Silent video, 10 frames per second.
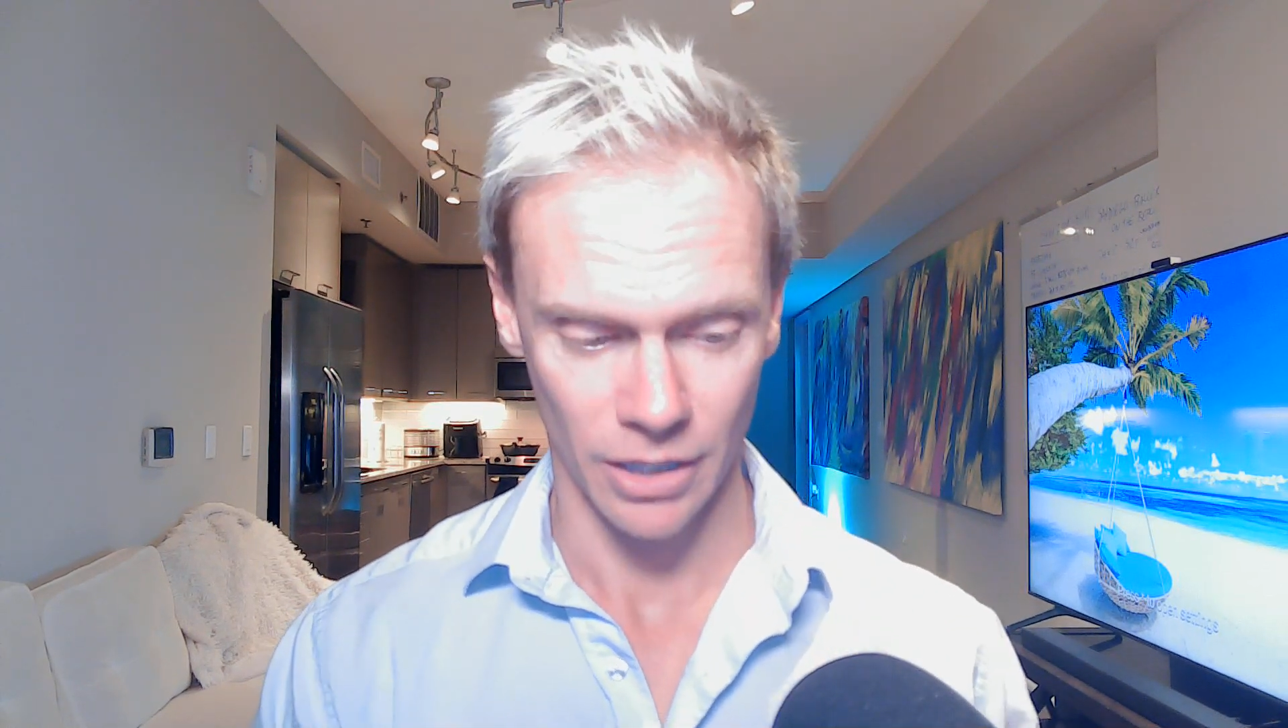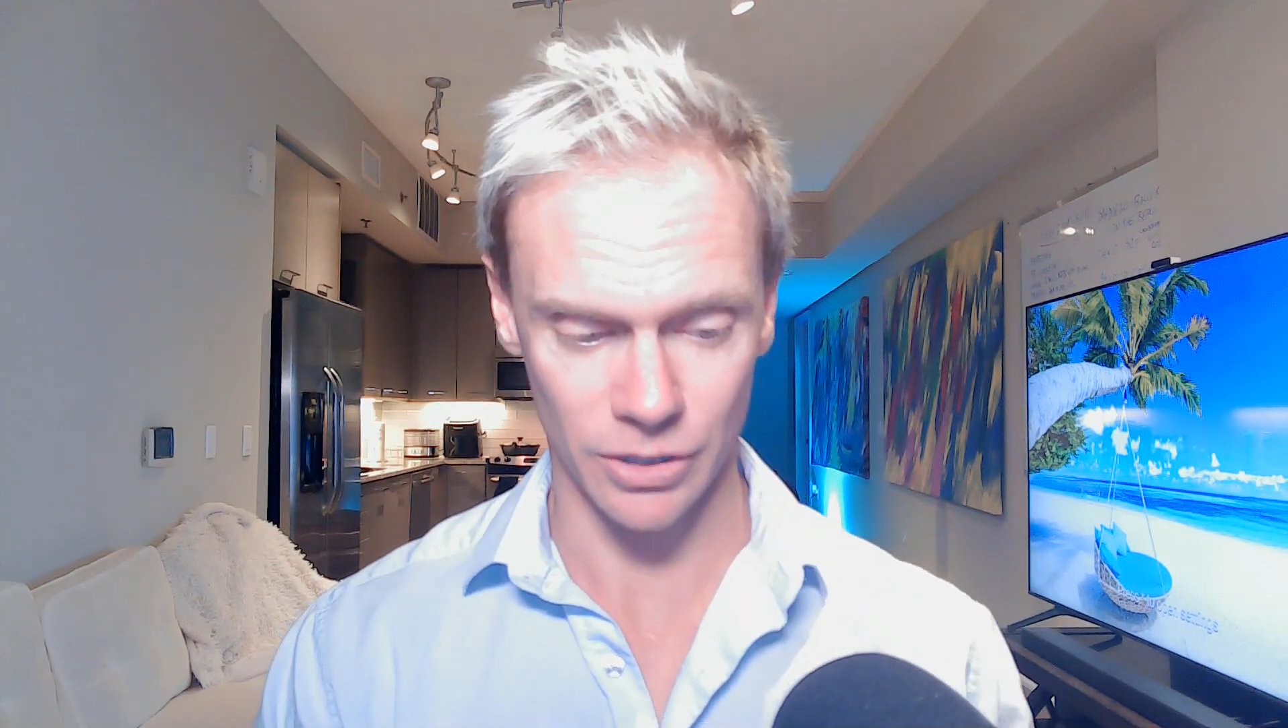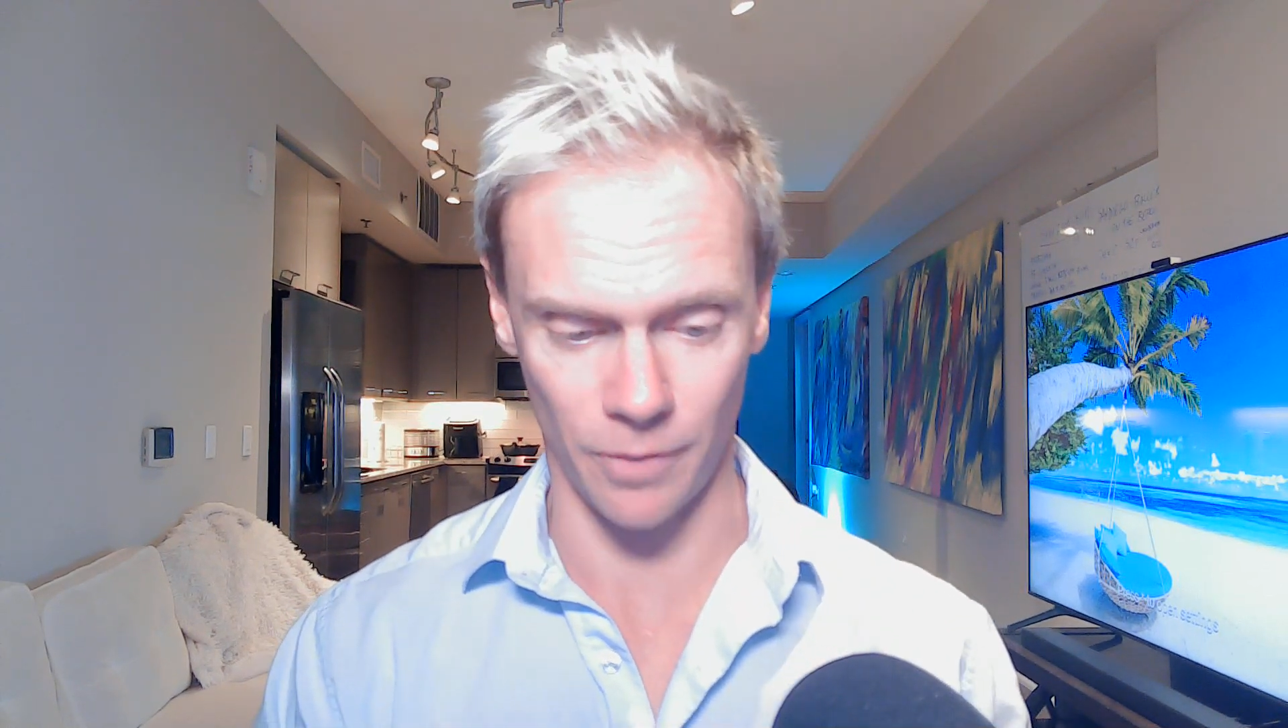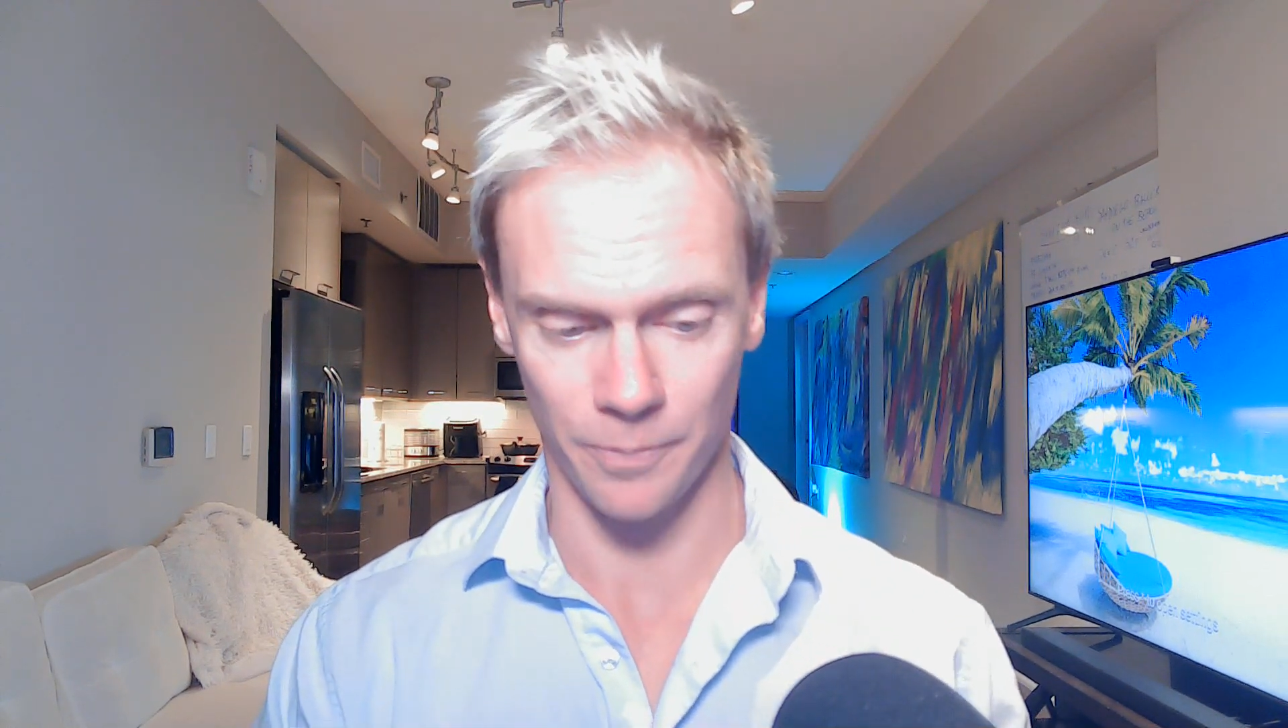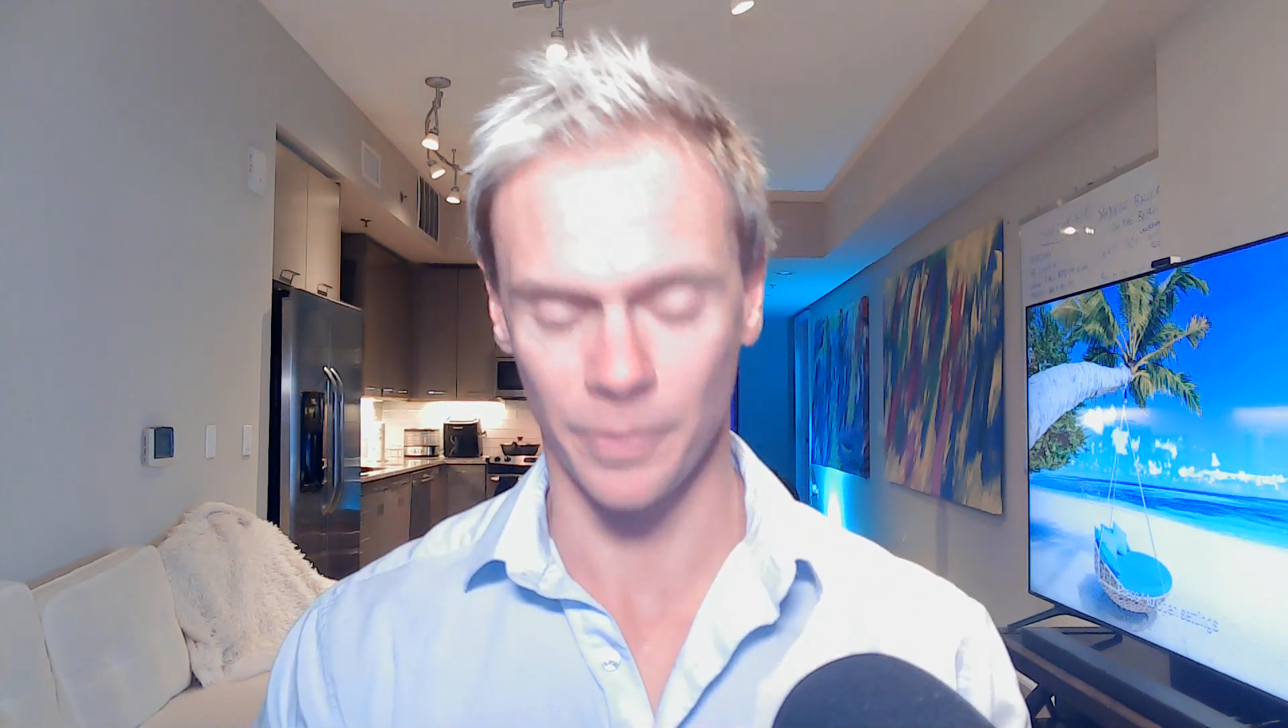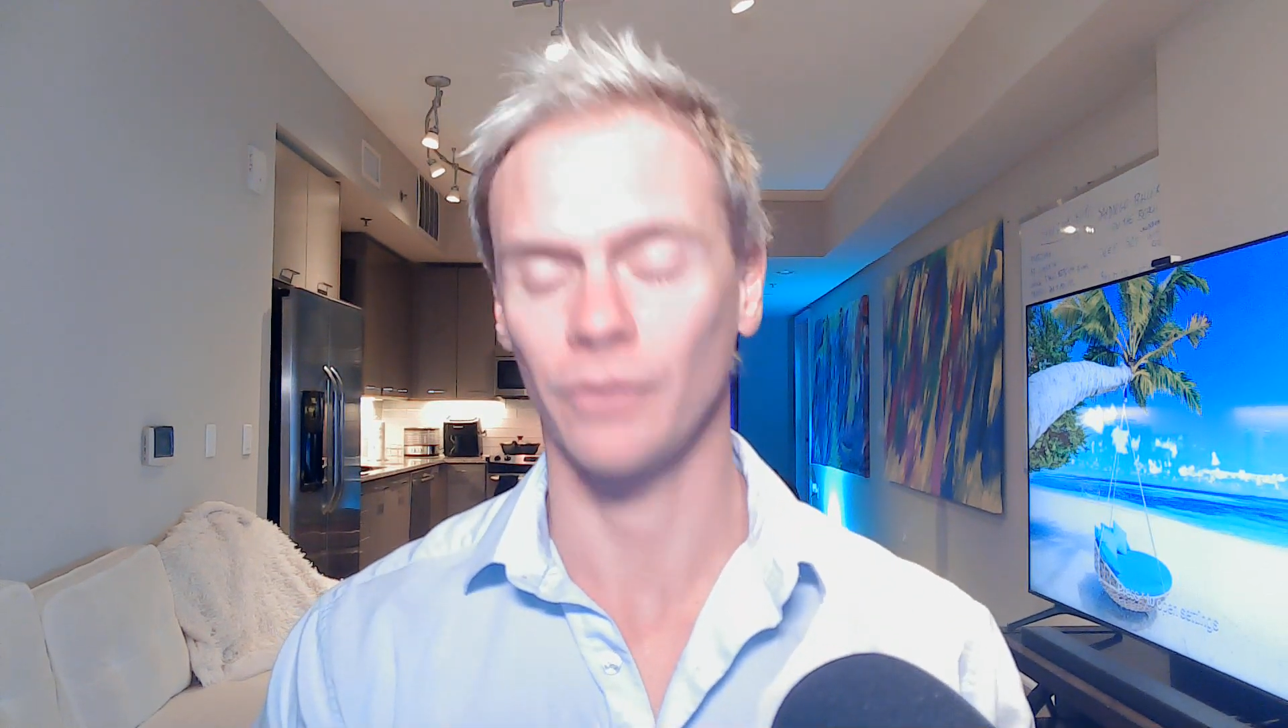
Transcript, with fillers: So